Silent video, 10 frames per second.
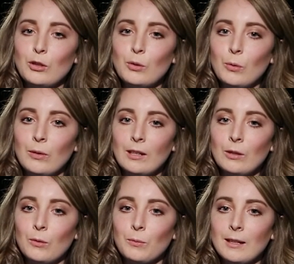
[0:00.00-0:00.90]
sure that
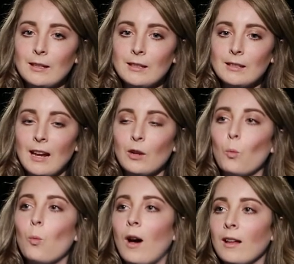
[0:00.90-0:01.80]
your readers take
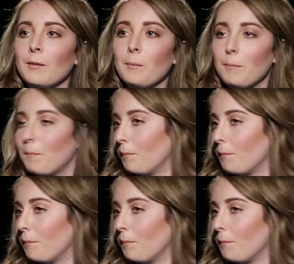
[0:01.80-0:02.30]
one,